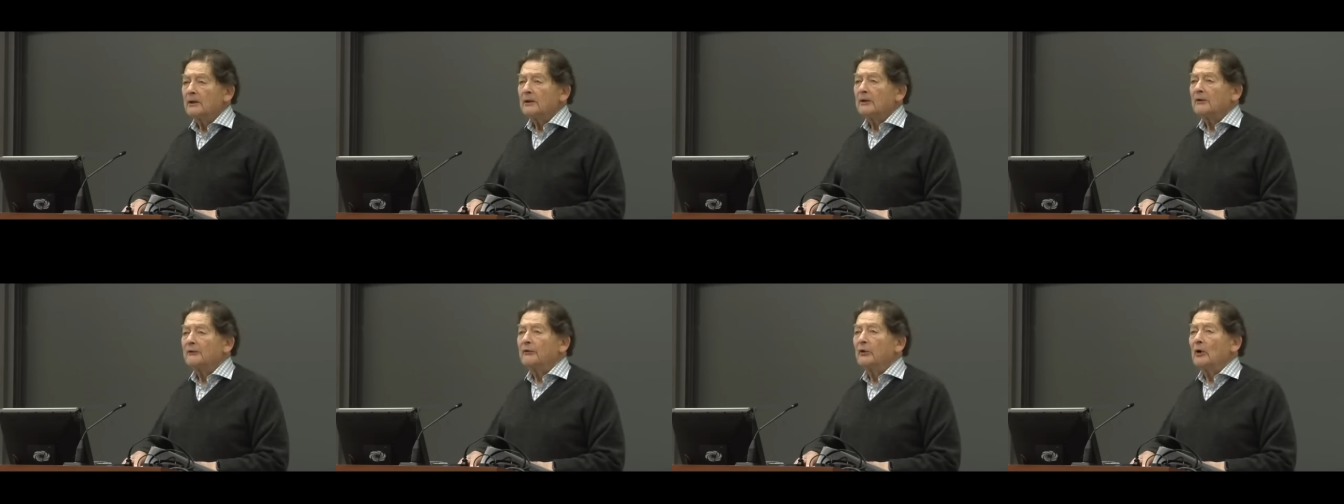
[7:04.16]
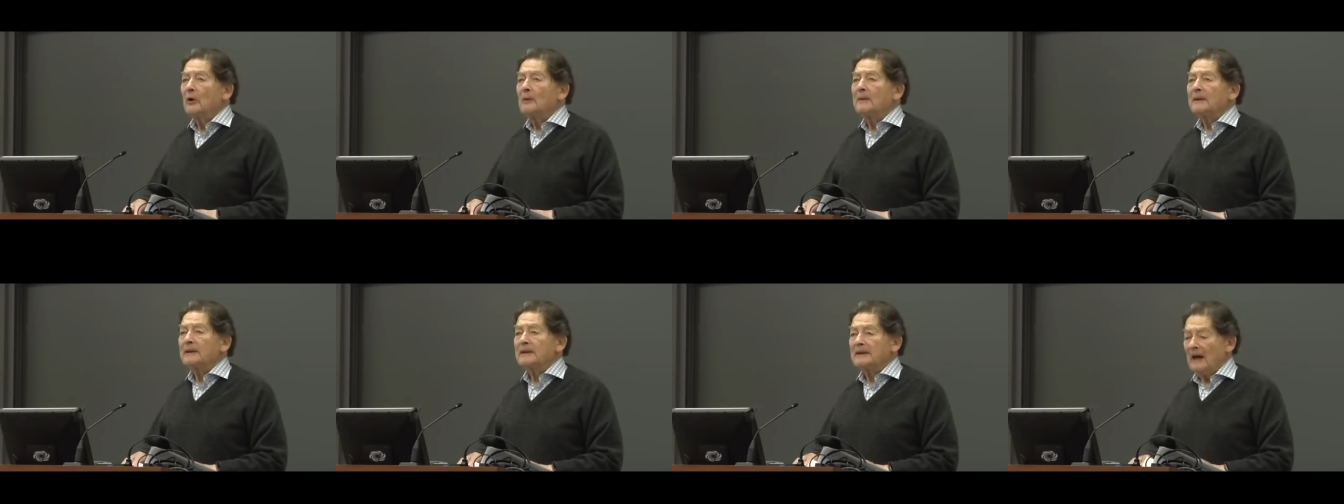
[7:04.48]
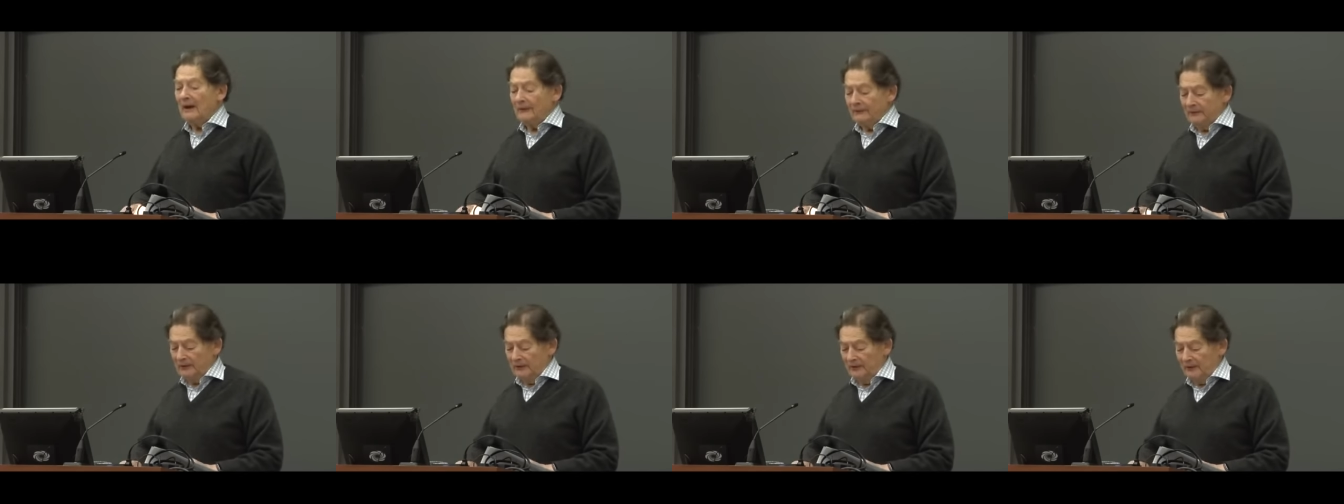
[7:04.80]
the former
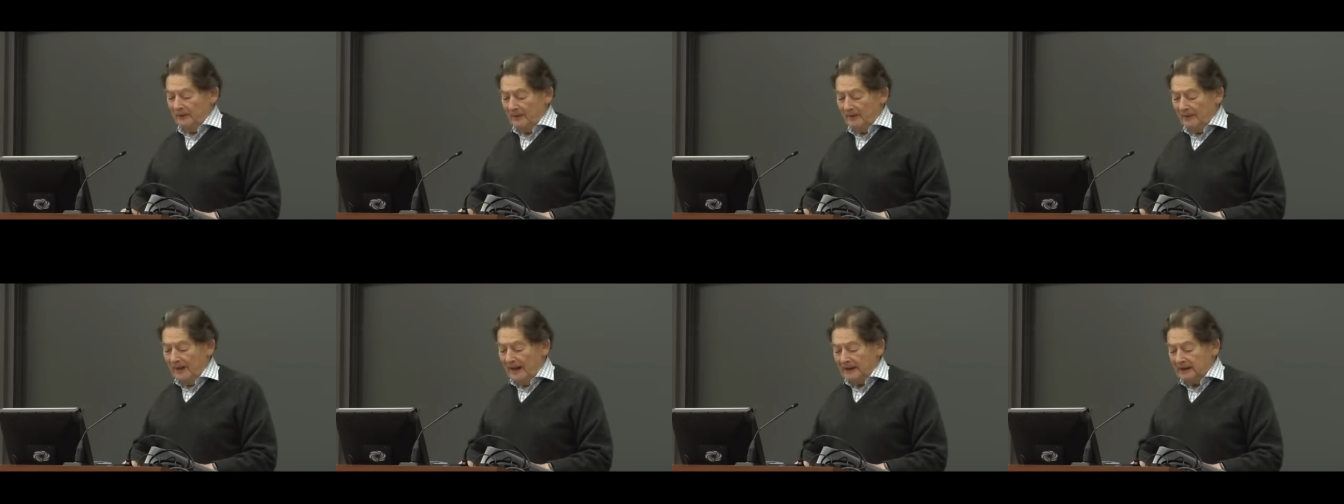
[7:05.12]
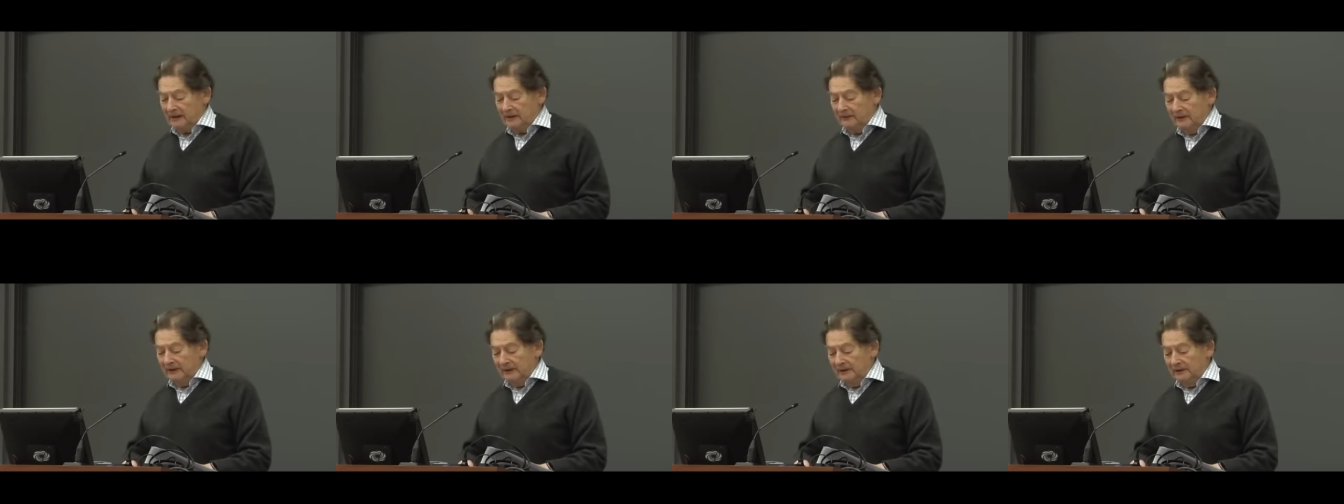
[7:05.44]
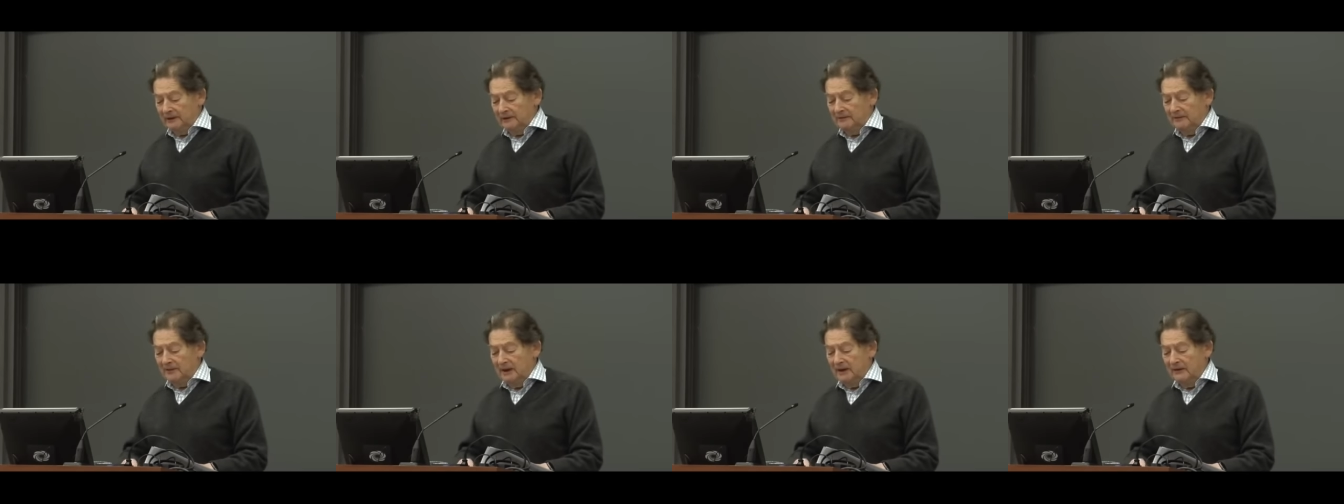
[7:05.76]
governor of the Bank of
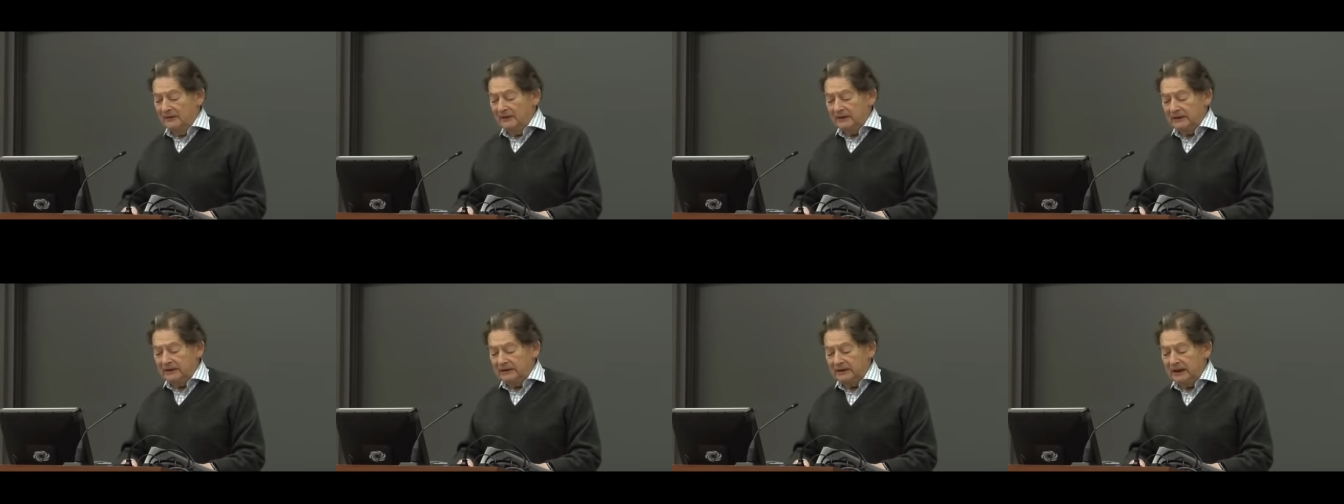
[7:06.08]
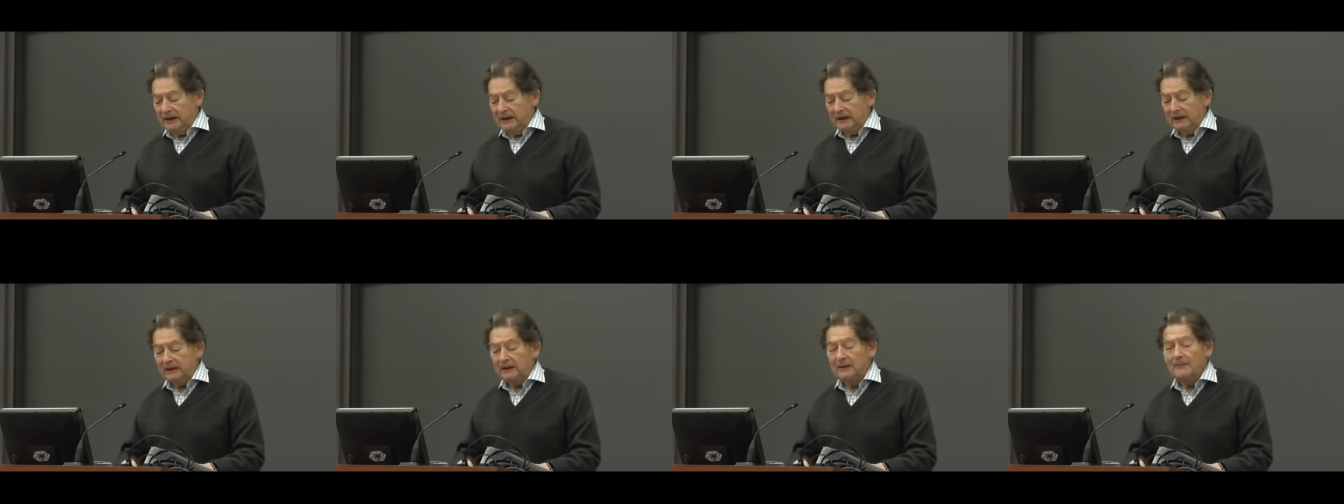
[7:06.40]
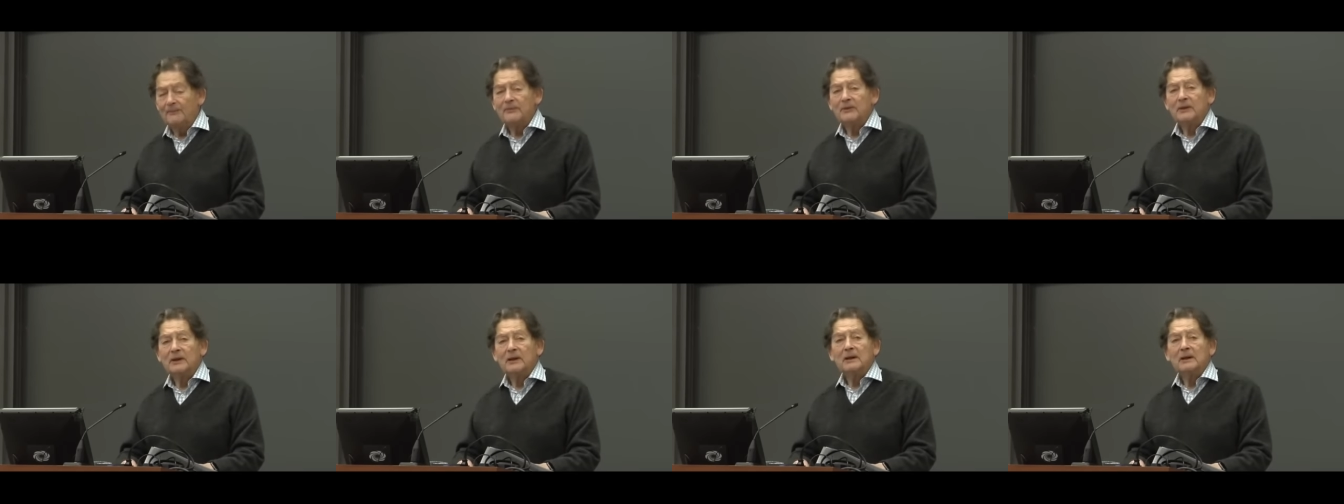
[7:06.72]
England, Mervyn King,